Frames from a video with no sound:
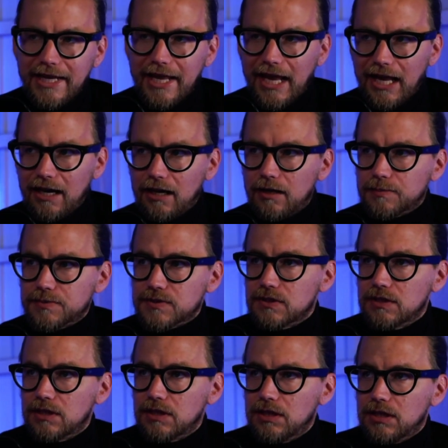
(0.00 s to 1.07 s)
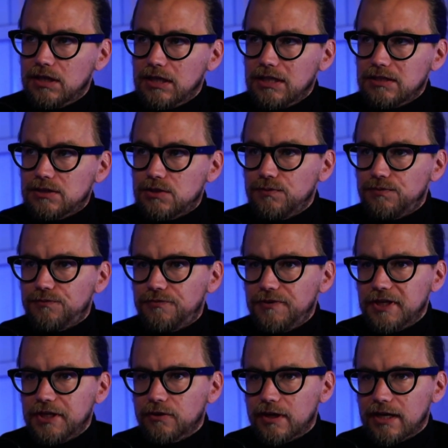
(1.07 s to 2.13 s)
helps into
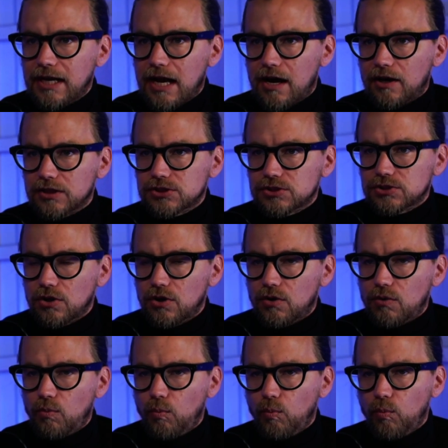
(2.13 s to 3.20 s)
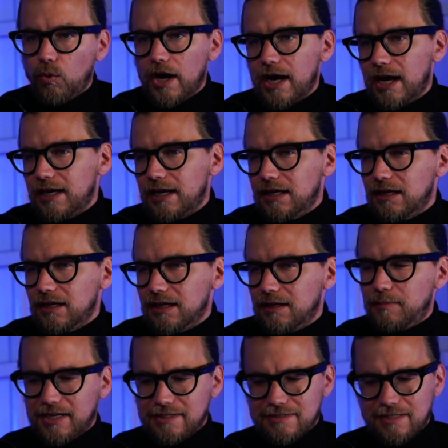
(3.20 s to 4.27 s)
figuring out when it
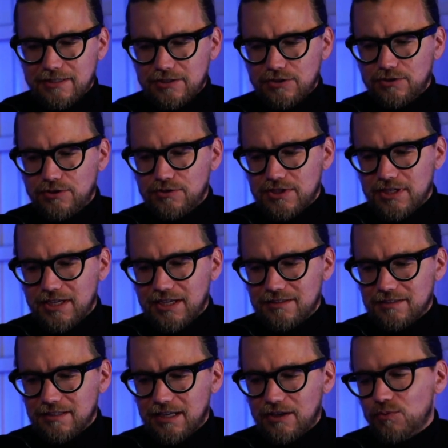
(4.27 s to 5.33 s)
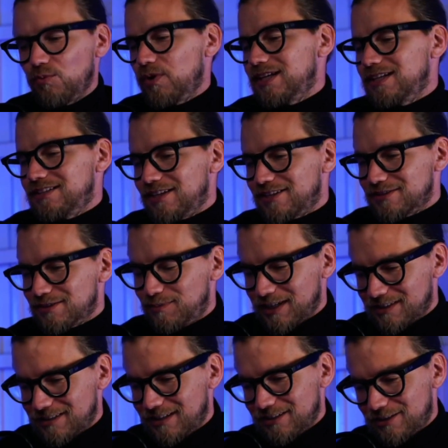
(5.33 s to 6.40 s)
makes sense to using it and when it doesn't
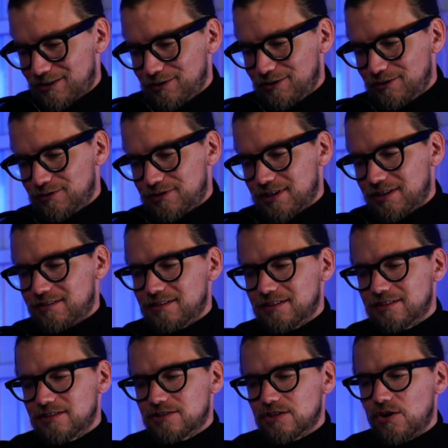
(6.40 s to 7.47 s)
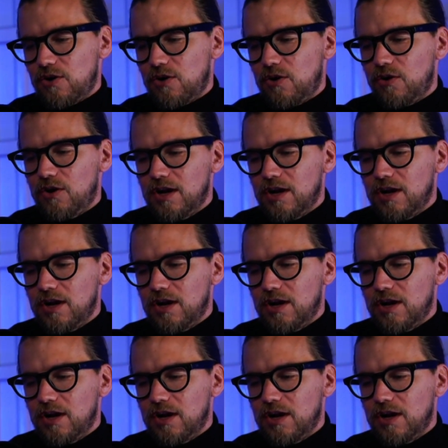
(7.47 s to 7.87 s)
make sense to use it. So